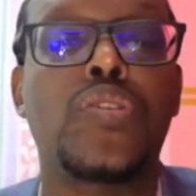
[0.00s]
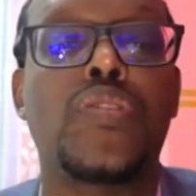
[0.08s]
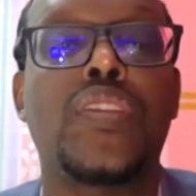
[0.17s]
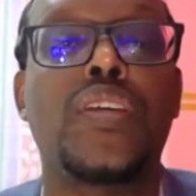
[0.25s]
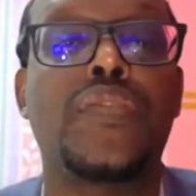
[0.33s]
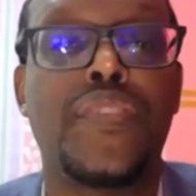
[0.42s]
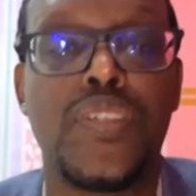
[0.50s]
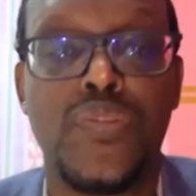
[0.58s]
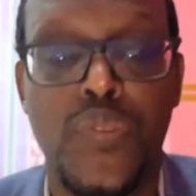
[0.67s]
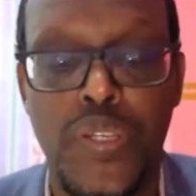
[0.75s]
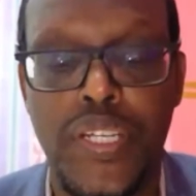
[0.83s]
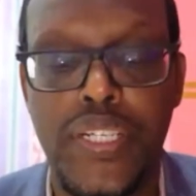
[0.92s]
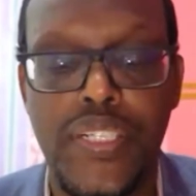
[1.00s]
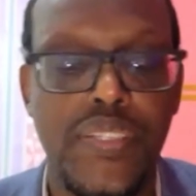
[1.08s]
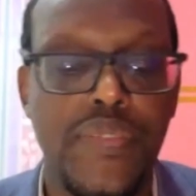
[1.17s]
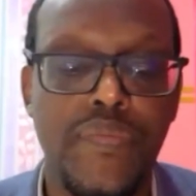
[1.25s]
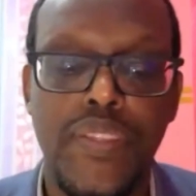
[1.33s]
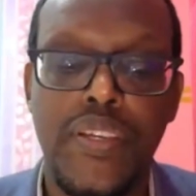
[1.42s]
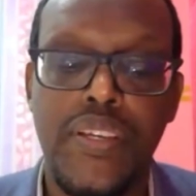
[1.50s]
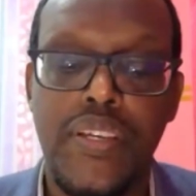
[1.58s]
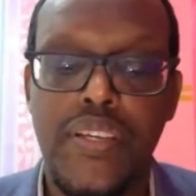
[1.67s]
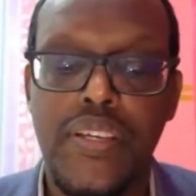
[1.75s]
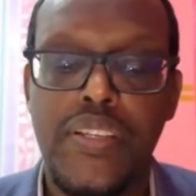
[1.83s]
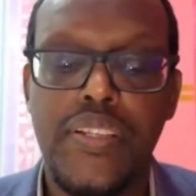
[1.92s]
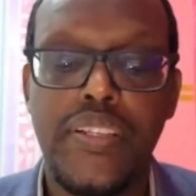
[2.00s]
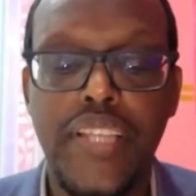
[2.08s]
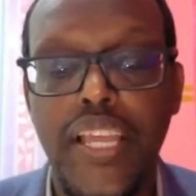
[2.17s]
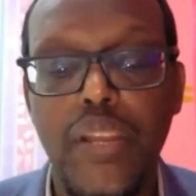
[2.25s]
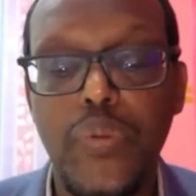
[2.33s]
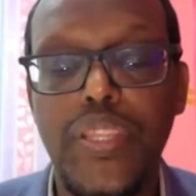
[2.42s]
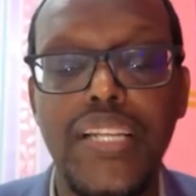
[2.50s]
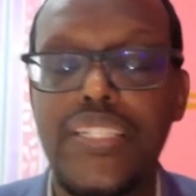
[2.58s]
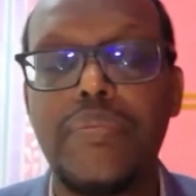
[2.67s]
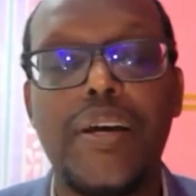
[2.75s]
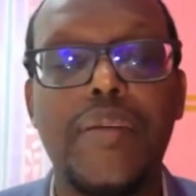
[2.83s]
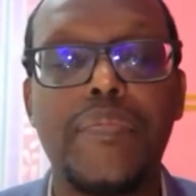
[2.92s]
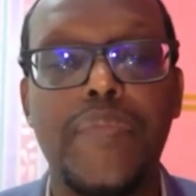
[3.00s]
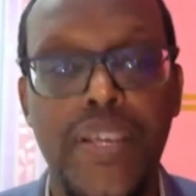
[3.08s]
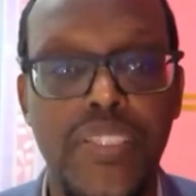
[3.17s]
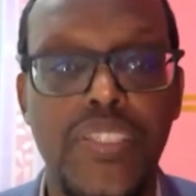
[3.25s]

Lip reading: of the first 4 years. Deal with Al-Shabaab and